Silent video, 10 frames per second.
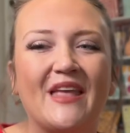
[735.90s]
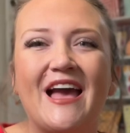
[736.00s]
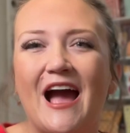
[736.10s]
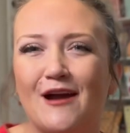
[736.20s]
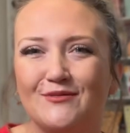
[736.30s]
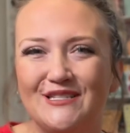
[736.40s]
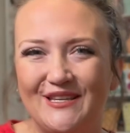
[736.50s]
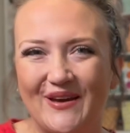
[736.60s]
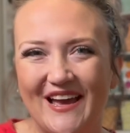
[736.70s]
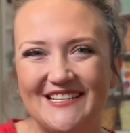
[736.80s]
I will see
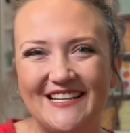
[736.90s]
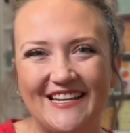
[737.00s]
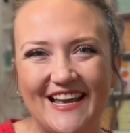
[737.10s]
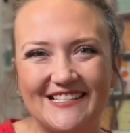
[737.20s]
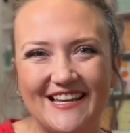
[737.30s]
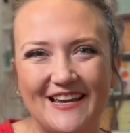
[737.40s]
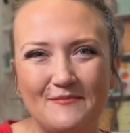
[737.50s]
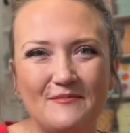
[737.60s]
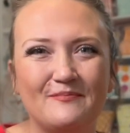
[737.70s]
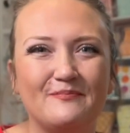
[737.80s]
you guys next
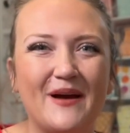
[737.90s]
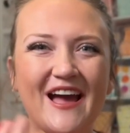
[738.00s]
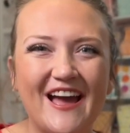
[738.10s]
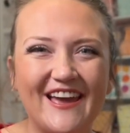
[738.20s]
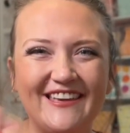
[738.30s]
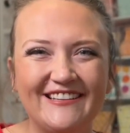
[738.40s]
time. Bye!